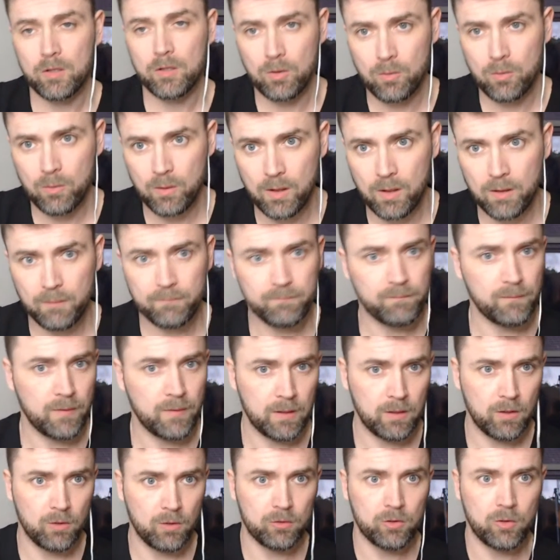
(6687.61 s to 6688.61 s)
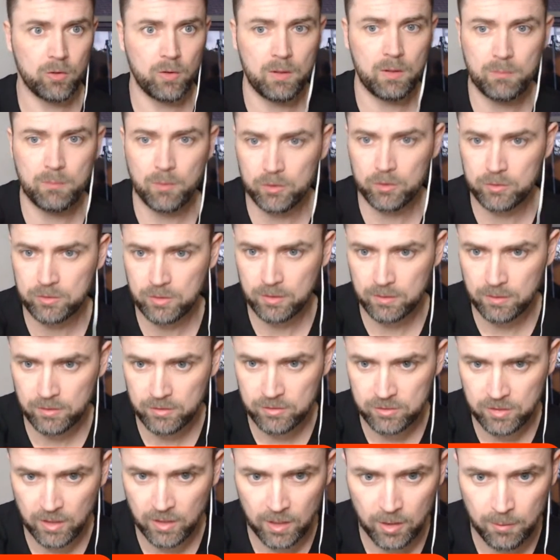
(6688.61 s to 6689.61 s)
You know what? I don't do it much
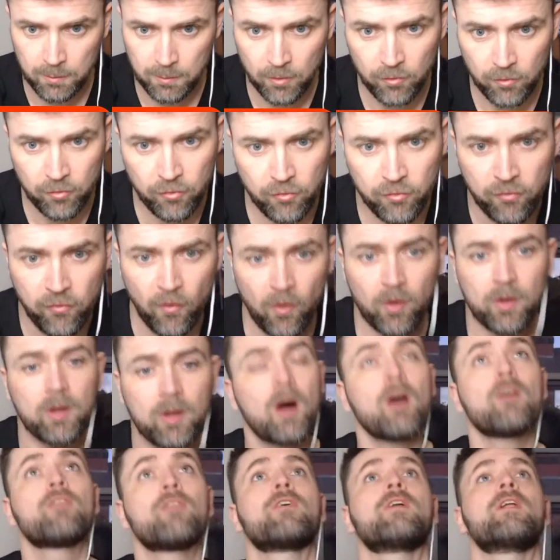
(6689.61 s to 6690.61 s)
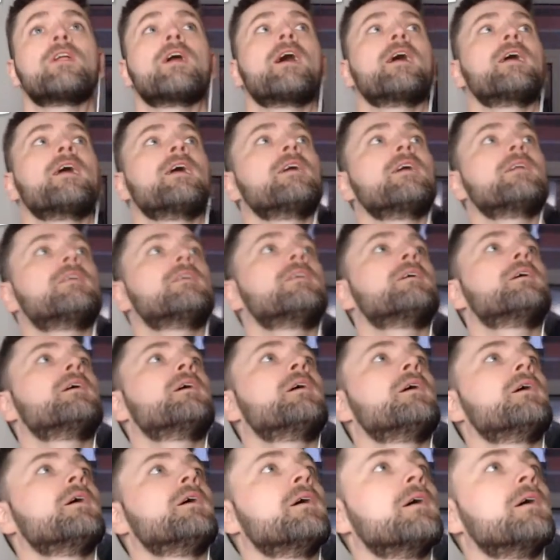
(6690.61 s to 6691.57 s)
on this channel, but fuck off, United.